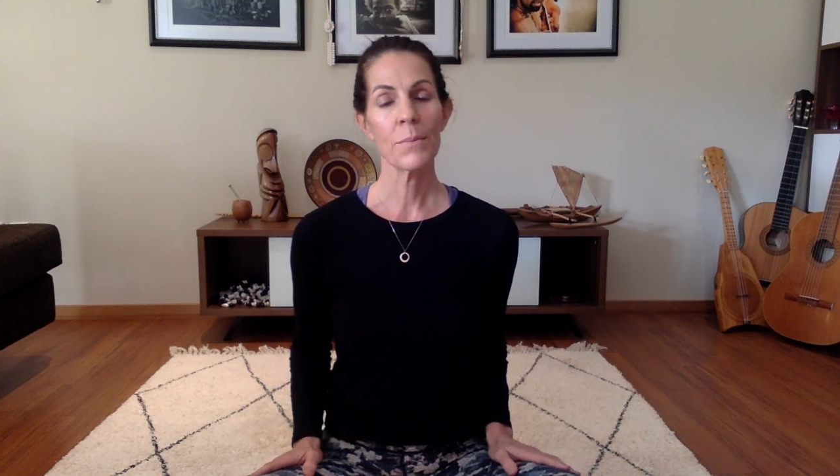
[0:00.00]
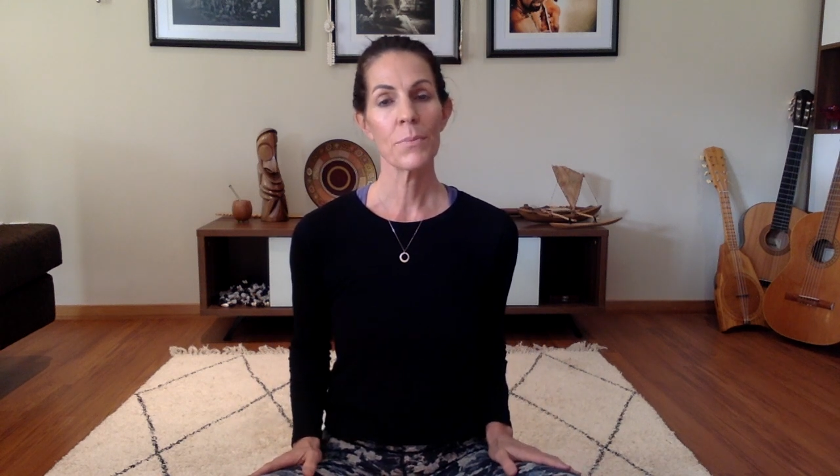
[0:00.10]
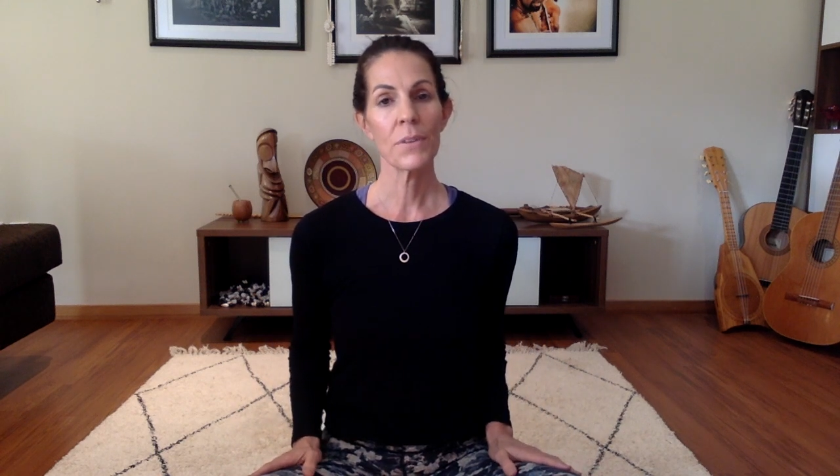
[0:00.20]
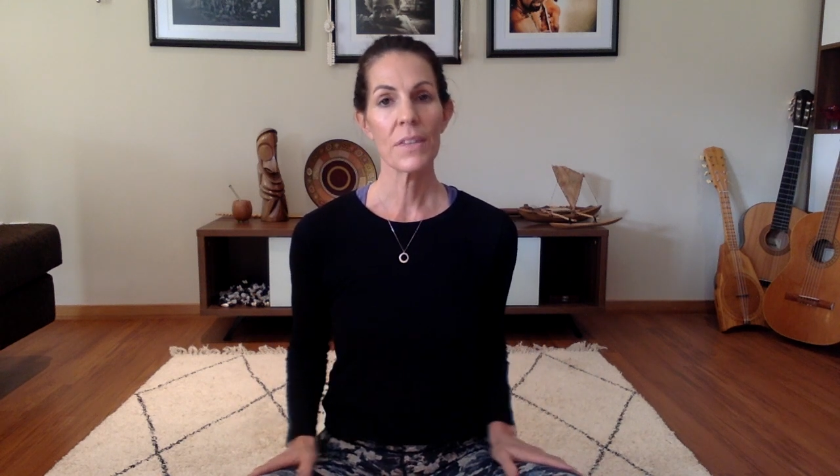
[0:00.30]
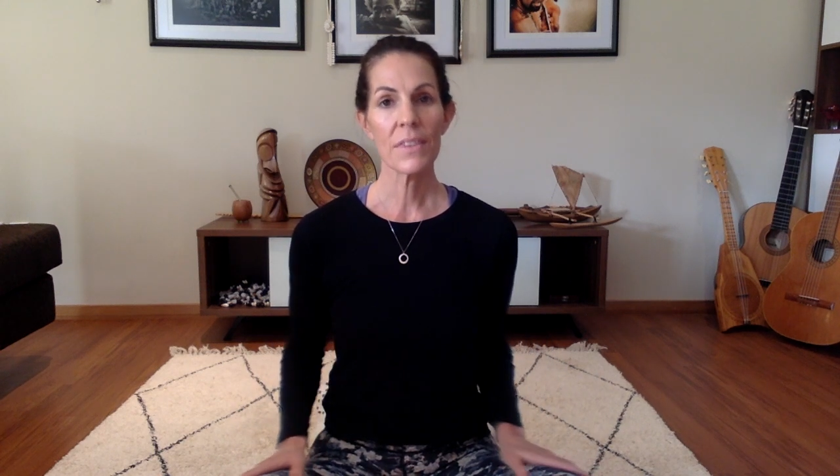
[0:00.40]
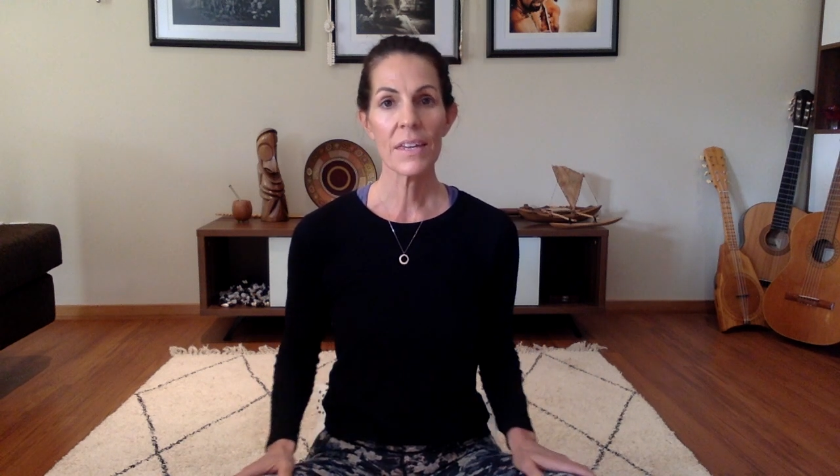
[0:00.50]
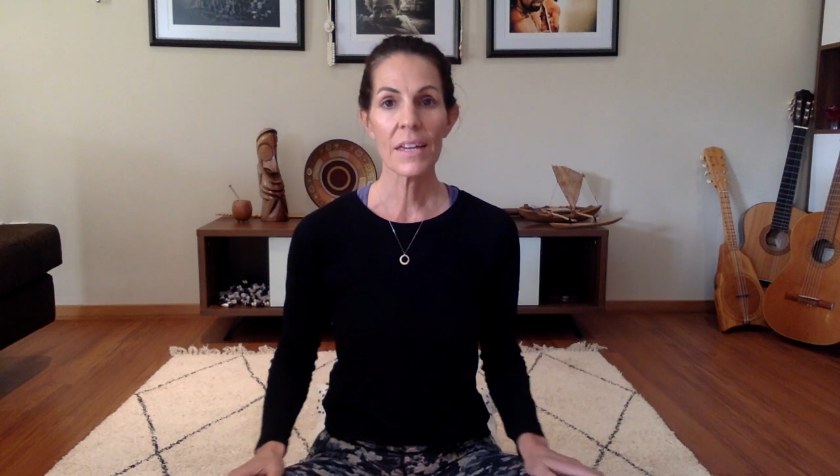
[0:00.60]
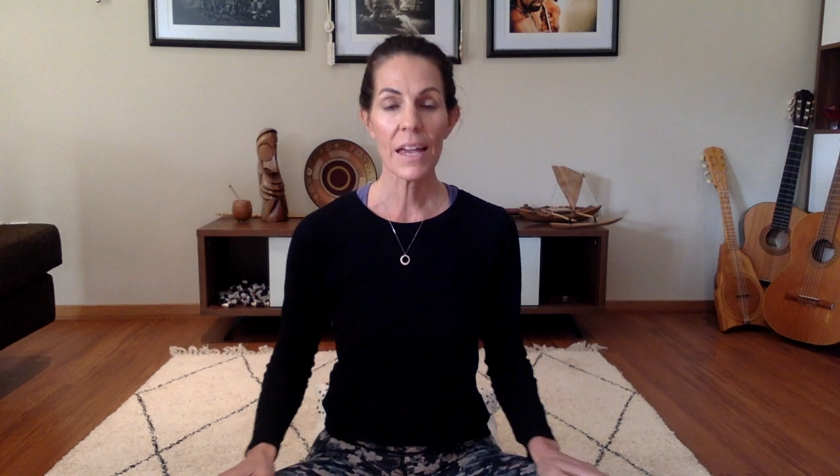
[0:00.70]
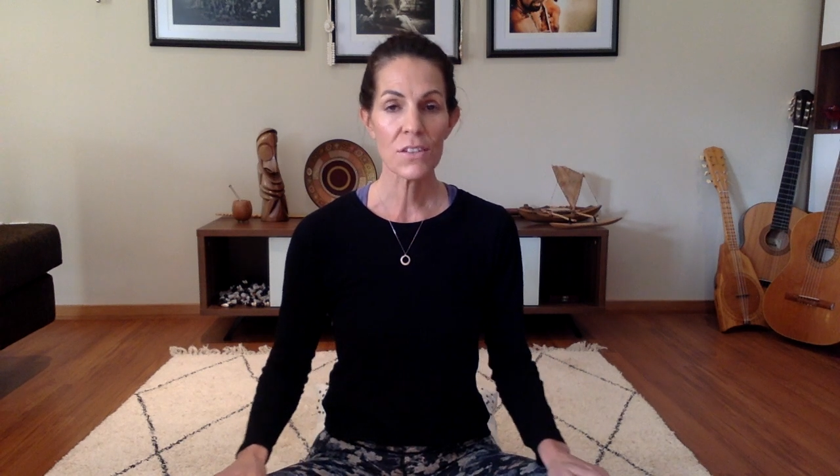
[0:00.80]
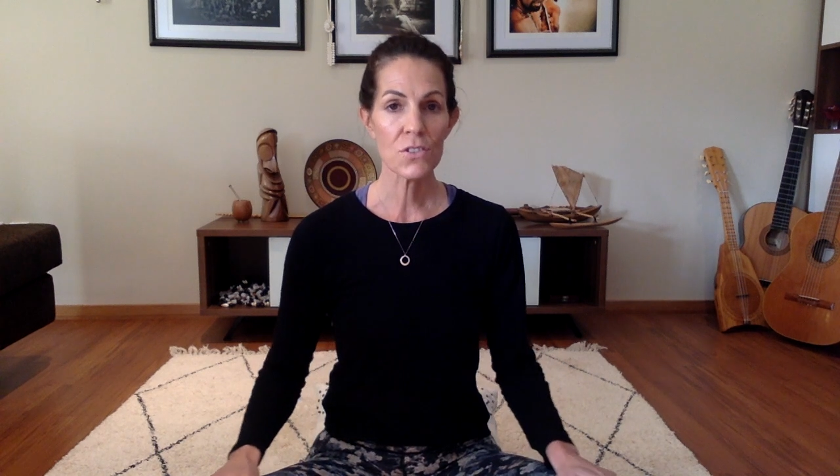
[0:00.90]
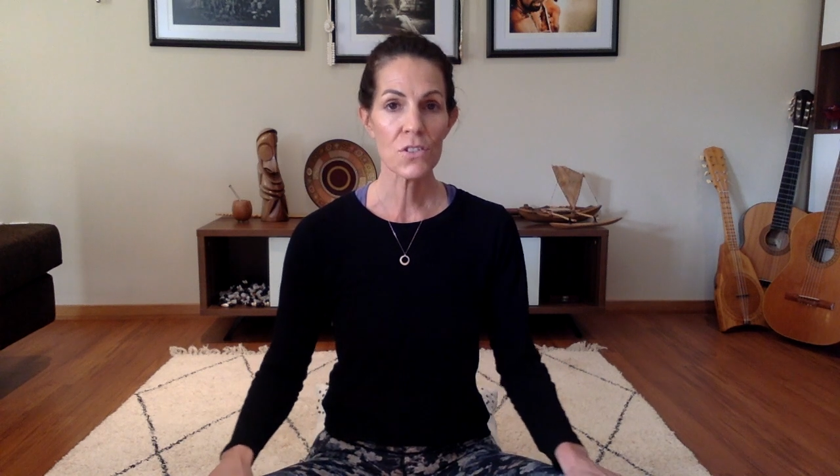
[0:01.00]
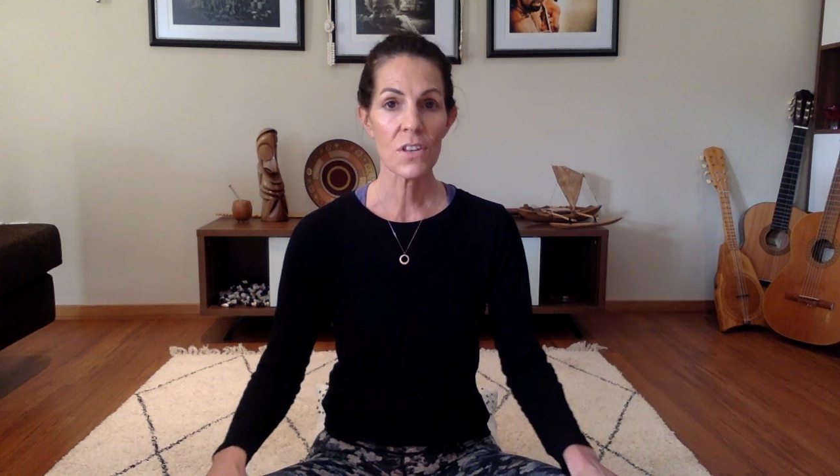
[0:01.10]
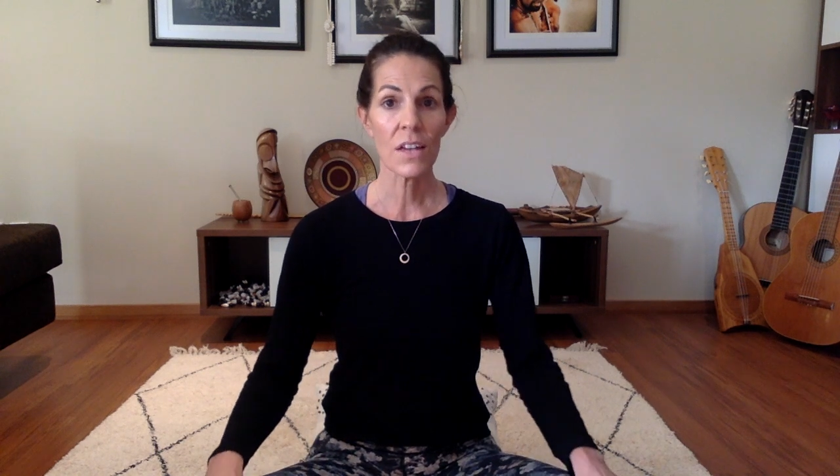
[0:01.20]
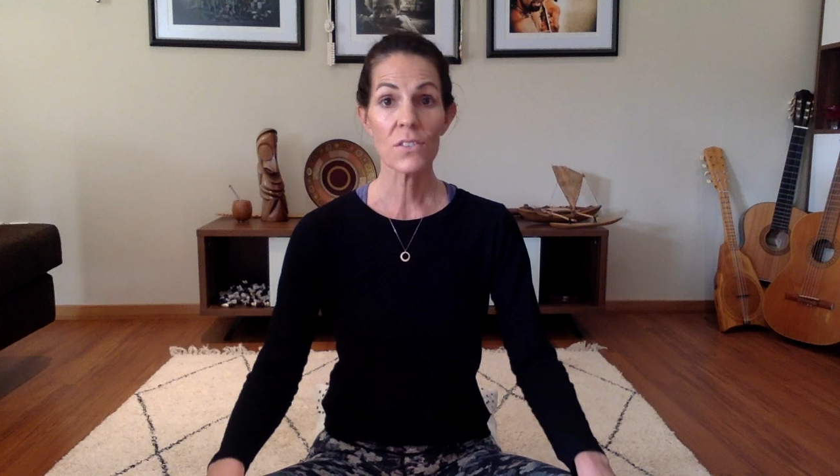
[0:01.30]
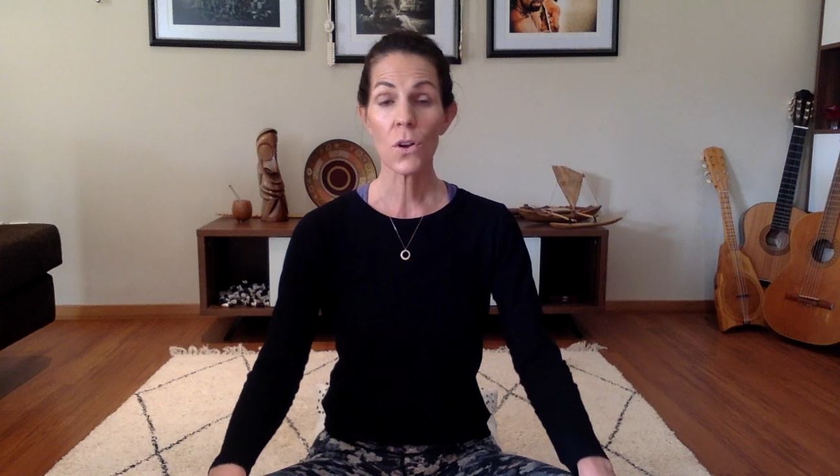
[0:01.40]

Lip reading: breathing exercise